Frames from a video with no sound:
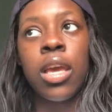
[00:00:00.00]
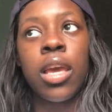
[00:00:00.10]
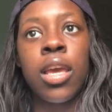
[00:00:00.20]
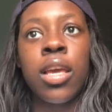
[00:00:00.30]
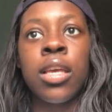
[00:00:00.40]

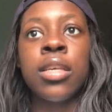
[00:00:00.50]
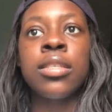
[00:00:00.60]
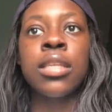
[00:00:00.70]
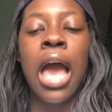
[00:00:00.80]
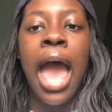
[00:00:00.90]

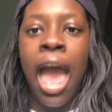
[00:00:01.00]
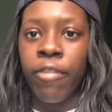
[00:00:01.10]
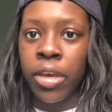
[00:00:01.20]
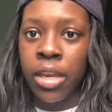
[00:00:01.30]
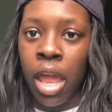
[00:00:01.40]
is
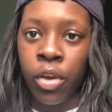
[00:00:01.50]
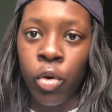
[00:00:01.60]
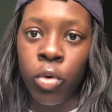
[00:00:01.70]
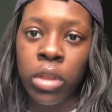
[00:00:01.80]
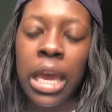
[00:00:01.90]
having an end
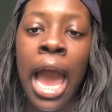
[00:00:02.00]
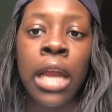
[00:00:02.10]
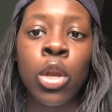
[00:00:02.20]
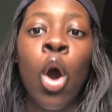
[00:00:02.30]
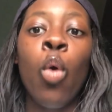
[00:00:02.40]
goal.
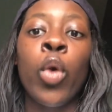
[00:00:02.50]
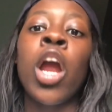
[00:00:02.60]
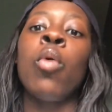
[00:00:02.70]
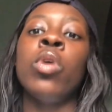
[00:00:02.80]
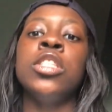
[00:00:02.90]
I know
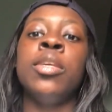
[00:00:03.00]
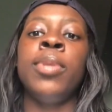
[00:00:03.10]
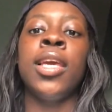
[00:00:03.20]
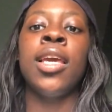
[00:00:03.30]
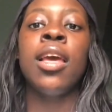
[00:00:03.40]
where I want to
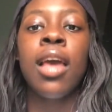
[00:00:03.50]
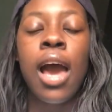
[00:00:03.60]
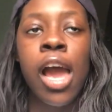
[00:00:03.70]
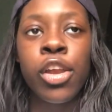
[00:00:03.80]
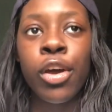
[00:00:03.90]
be.
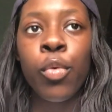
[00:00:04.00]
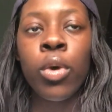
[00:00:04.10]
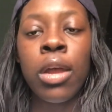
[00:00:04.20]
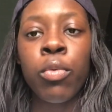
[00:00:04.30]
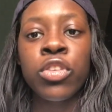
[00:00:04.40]
I know
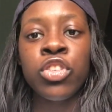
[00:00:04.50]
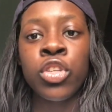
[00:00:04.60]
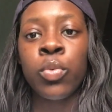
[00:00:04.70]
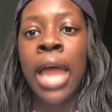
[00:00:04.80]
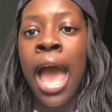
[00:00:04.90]
what I want to
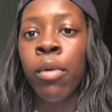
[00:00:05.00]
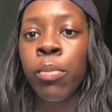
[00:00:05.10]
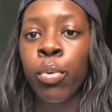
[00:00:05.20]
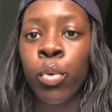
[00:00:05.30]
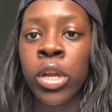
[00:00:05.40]
do and how
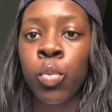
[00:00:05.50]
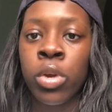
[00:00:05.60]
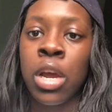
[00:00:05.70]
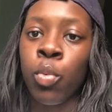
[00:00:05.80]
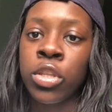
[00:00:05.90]
important
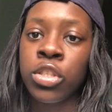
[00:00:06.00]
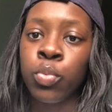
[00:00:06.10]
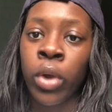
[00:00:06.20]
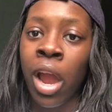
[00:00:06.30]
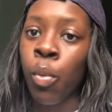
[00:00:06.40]
where
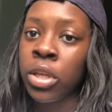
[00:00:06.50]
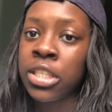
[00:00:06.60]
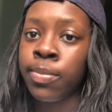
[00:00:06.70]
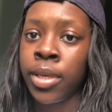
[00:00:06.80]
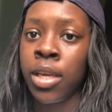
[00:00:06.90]
I want
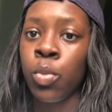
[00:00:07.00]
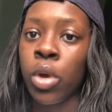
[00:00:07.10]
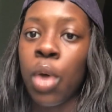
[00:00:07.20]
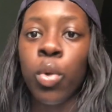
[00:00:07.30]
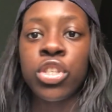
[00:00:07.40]
to be and
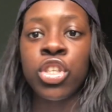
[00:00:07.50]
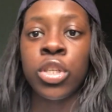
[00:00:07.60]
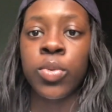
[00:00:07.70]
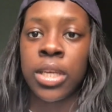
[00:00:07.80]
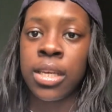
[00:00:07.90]
what I want to
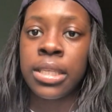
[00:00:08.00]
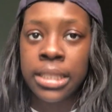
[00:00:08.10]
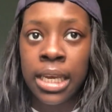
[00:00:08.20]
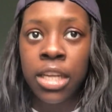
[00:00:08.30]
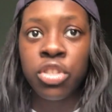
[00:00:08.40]
do
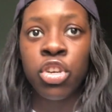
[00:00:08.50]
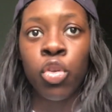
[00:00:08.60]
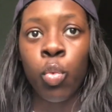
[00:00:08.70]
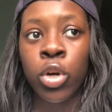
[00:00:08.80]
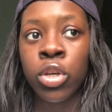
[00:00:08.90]
is to
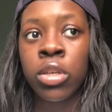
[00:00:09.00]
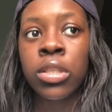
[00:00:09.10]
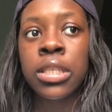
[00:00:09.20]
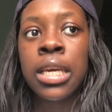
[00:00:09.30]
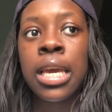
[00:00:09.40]
the
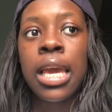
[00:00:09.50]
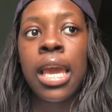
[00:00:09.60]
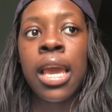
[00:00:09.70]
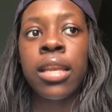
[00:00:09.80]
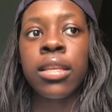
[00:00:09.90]
world.
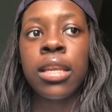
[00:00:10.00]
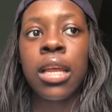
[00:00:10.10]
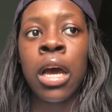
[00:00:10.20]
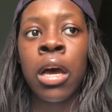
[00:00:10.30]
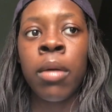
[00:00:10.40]
And
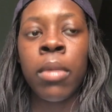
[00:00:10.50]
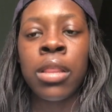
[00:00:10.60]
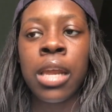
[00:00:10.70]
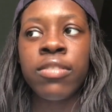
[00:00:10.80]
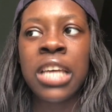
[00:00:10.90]
a
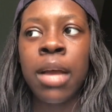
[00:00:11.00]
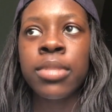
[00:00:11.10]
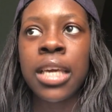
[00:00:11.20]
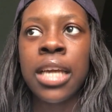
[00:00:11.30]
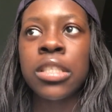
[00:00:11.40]
lot of
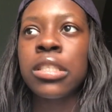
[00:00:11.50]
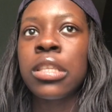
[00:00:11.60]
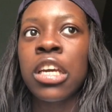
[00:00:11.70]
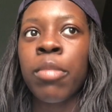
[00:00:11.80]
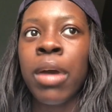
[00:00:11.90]
times, I just
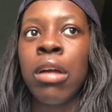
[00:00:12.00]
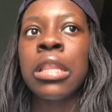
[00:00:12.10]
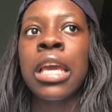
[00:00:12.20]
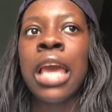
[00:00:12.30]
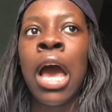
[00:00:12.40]
think about
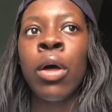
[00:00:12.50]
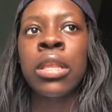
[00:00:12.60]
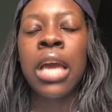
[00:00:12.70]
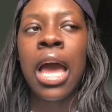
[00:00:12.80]
how